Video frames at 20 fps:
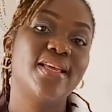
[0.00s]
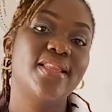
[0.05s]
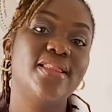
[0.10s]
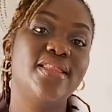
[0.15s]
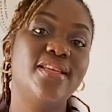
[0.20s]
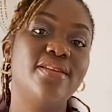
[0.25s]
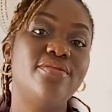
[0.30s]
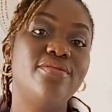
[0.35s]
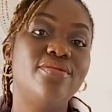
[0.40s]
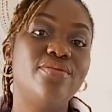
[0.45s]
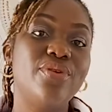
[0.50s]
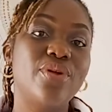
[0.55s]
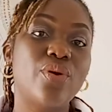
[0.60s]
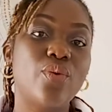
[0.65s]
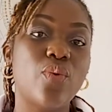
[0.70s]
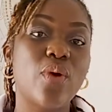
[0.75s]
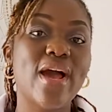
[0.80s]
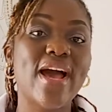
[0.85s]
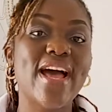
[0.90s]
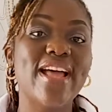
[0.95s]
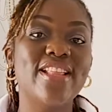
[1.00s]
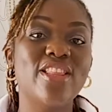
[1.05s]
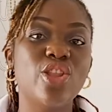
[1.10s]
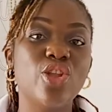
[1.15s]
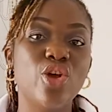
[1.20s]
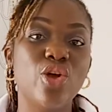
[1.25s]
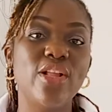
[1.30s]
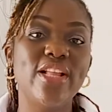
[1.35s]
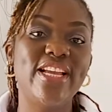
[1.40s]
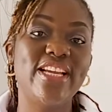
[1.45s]
the required
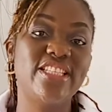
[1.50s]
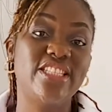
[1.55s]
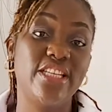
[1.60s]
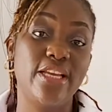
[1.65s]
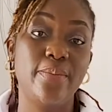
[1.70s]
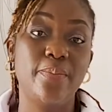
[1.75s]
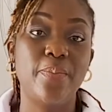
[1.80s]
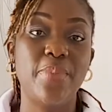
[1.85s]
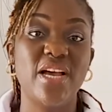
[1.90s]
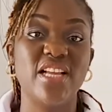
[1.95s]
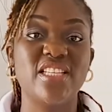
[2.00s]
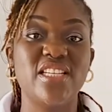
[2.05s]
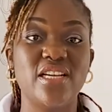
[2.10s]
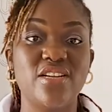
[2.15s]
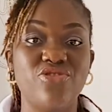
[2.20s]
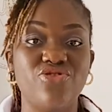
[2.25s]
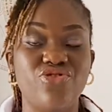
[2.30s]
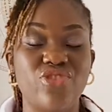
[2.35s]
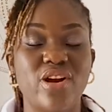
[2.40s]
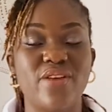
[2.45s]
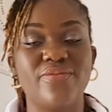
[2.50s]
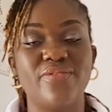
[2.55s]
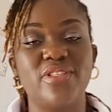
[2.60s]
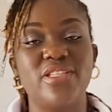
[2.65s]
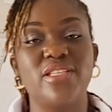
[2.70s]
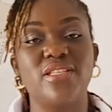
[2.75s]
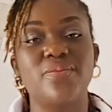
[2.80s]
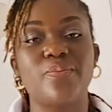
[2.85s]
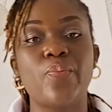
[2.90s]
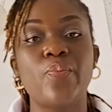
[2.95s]
knowledge in pattern
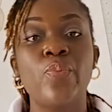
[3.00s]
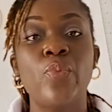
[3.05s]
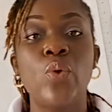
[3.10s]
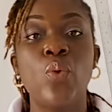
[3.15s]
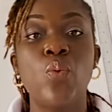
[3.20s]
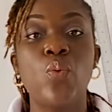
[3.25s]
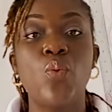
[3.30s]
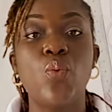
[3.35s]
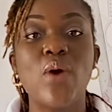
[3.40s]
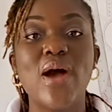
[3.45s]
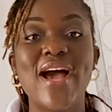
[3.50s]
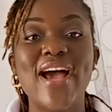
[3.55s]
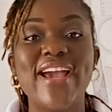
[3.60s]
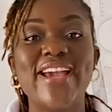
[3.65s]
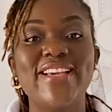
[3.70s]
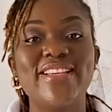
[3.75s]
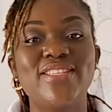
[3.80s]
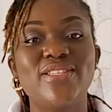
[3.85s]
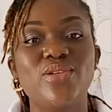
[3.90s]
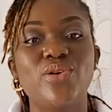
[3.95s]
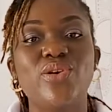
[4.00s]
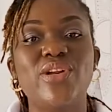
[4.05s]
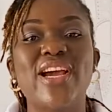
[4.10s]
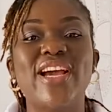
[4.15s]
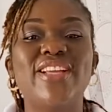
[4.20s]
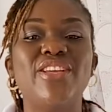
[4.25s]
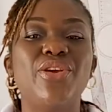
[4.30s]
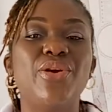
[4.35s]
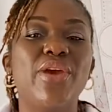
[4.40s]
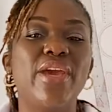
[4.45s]
drafting. Why? So
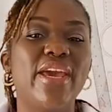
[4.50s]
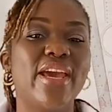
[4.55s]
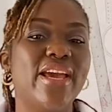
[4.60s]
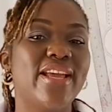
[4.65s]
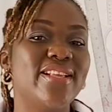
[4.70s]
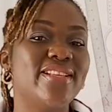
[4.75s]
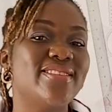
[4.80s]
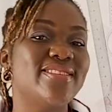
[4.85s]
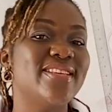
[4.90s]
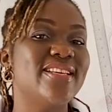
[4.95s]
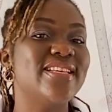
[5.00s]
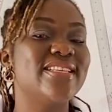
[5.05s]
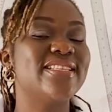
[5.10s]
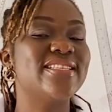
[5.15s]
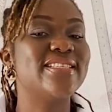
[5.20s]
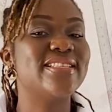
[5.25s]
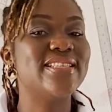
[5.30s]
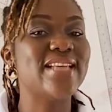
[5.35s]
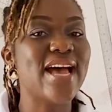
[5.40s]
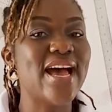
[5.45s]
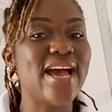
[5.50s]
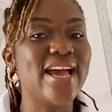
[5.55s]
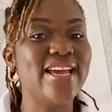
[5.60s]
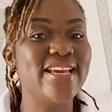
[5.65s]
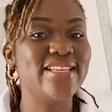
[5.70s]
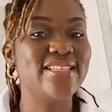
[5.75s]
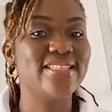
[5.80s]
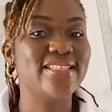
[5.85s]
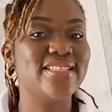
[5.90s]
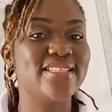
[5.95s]
that you can
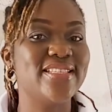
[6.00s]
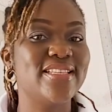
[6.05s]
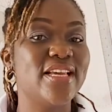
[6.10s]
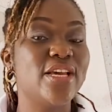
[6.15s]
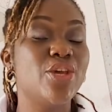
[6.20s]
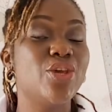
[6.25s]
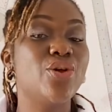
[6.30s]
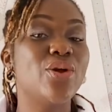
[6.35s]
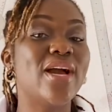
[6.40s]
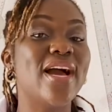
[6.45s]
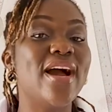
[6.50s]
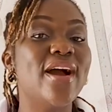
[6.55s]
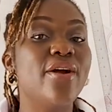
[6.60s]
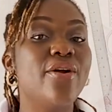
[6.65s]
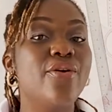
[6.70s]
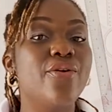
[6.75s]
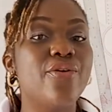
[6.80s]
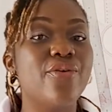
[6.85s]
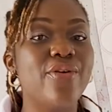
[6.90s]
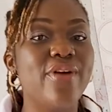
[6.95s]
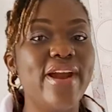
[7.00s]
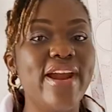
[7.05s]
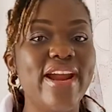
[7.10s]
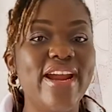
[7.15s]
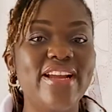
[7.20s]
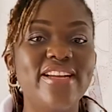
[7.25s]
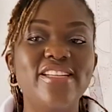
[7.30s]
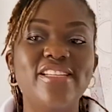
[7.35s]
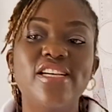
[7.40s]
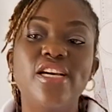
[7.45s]
size, you can
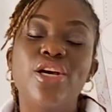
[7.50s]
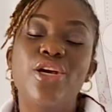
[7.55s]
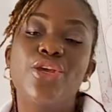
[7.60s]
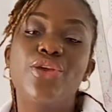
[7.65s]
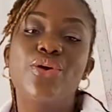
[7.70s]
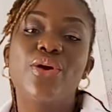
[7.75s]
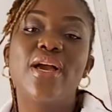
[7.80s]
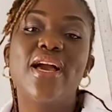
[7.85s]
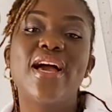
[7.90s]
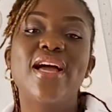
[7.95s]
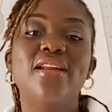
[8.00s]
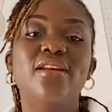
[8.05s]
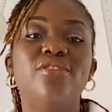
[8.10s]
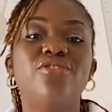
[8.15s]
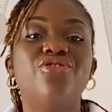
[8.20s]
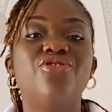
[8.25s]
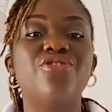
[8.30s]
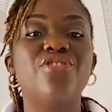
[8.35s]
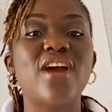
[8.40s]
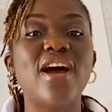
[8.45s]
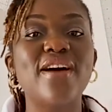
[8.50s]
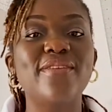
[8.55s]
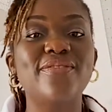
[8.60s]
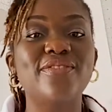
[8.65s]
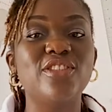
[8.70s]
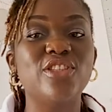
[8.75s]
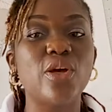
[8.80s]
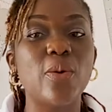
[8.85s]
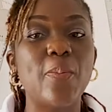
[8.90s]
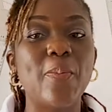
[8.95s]
grade, you can
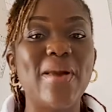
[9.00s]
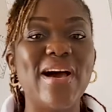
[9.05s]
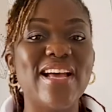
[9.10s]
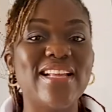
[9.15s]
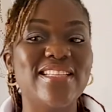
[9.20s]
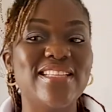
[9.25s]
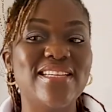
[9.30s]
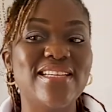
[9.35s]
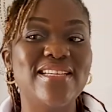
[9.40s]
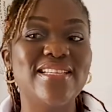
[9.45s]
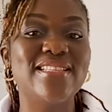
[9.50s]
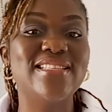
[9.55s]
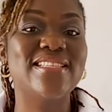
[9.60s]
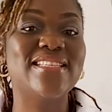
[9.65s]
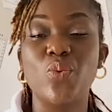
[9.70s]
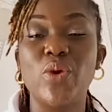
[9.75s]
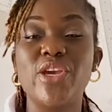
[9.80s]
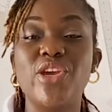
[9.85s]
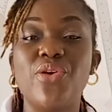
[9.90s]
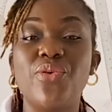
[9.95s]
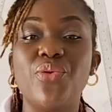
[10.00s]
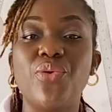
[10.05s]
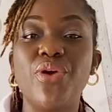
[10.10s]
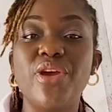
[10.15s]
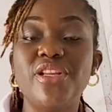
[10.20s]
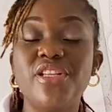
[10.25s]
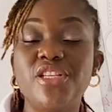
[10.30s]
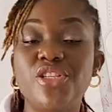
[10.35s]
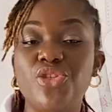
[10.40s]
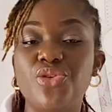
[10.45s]
draft your patterns. When you're
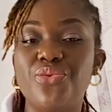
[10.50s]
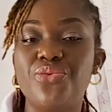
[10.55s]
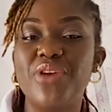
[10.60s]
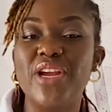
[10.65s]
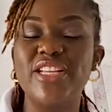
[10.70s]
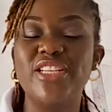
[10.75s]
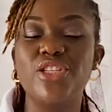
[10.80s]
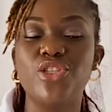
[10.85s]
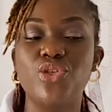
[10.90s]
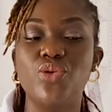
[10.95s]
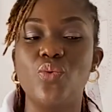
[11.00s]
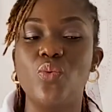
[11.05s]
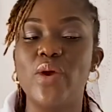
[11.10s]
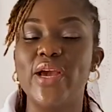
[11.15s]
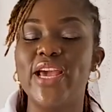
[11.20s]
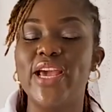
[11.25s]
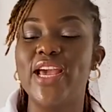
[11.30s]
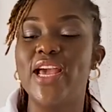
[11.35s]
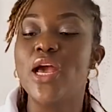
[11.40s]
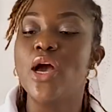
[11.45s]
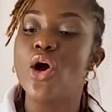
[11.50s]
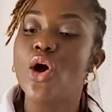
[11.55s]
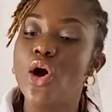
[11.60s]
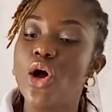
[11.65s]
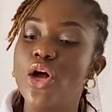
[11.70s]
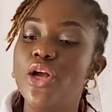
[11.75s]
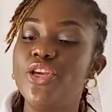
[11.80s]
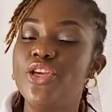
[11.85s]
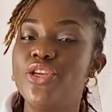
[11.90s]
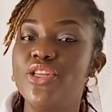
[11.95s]
going into ready to wear,
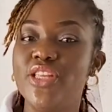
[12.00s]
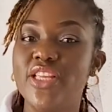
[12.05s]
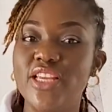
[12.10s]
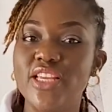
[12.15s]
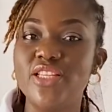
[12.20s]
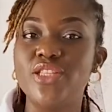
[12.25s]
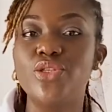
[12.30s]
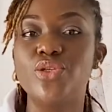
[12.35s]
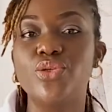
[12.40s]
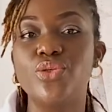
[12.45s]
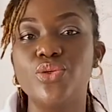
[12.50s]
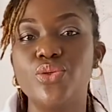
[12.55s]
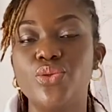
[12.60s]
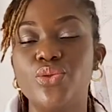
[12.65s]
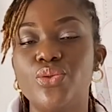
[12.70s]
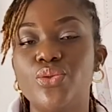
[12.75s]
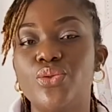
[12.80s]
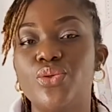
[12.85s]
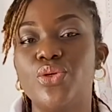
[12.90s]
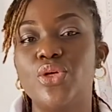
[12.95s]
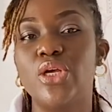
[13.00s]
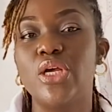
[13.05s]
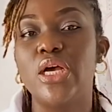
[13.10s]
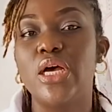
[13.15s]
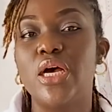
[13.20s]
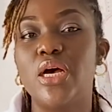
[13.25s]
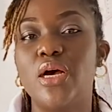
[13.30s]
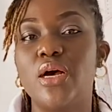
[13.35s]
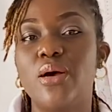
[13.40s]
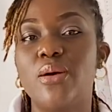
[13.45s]
all you need to
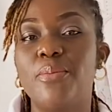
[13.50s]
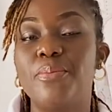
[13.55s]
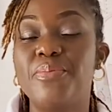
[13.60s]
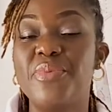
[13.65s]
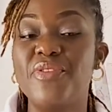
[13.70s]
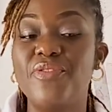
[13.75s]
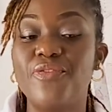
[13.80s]
be